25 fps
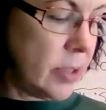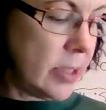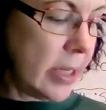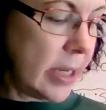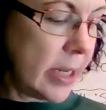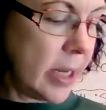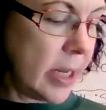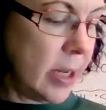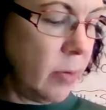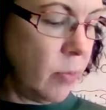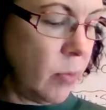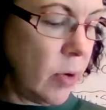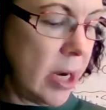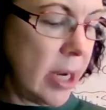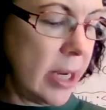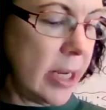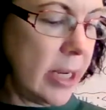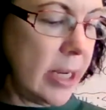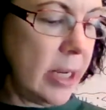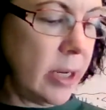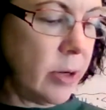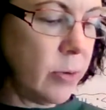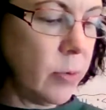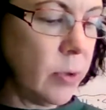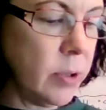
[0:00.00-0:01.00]
second y
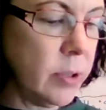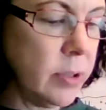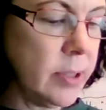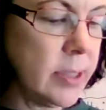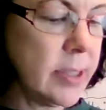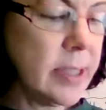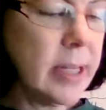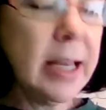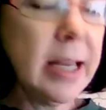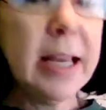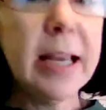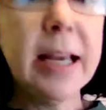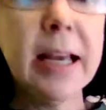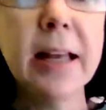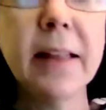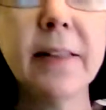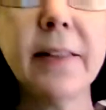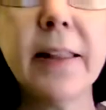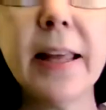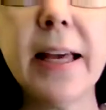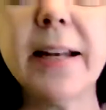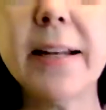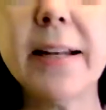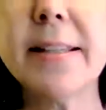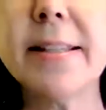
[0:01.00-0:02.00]
equals,
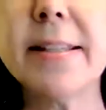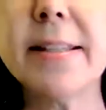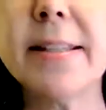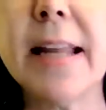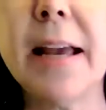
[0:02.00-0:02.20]
that is